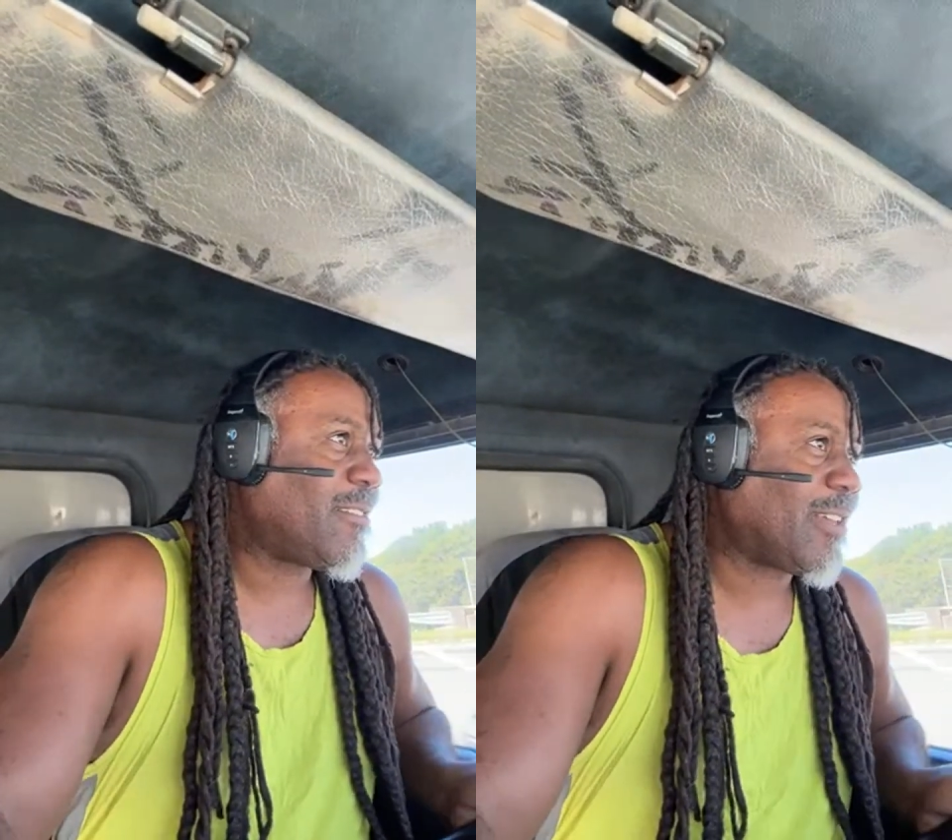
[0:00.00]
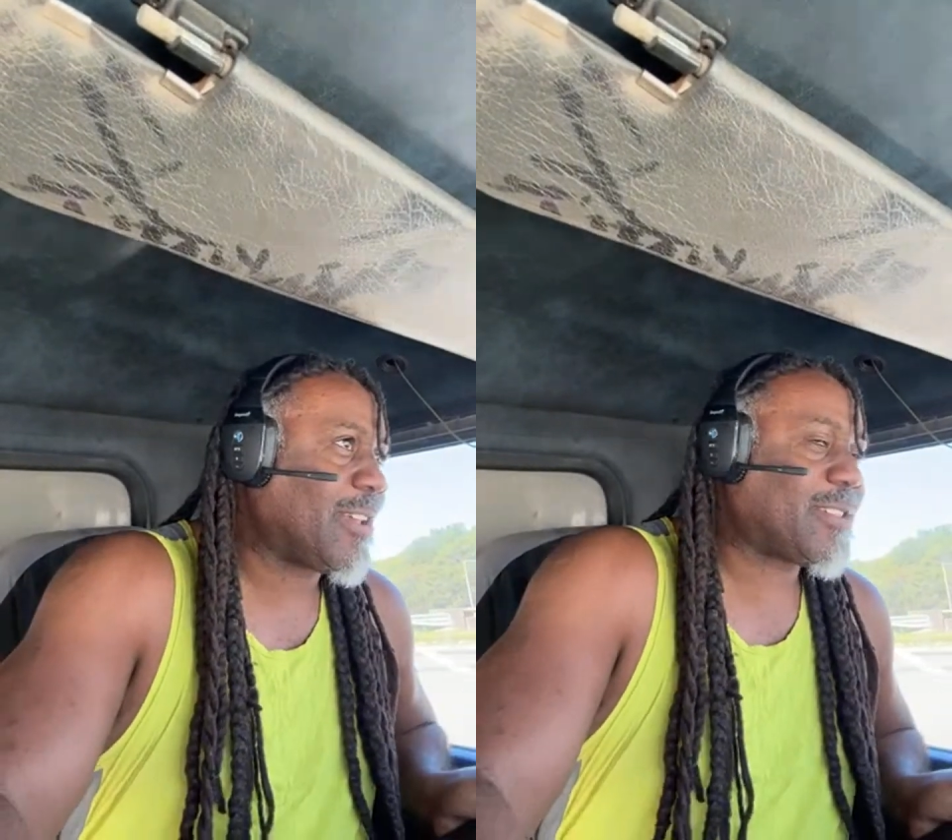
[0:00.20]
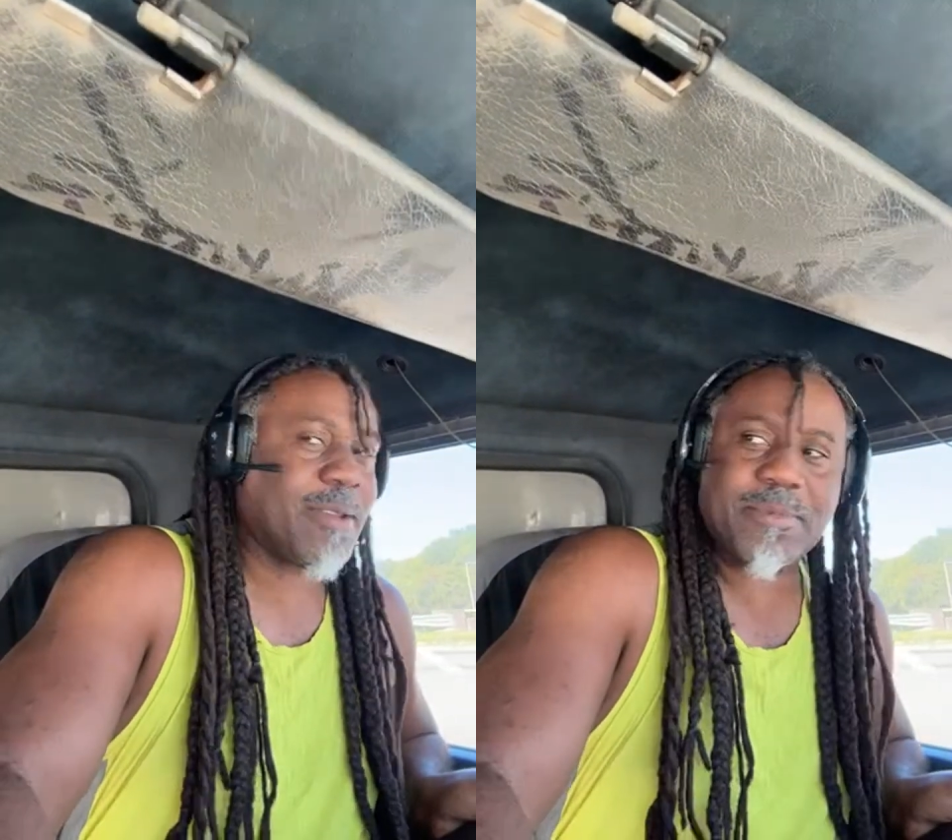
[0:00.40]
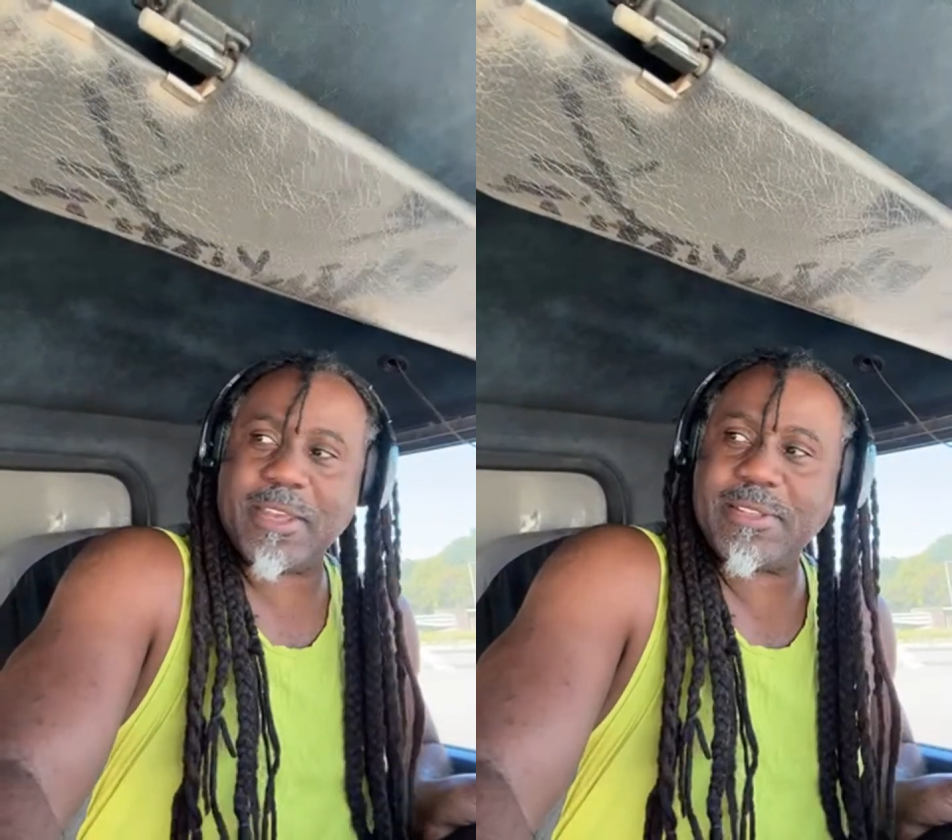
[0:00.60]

That's MD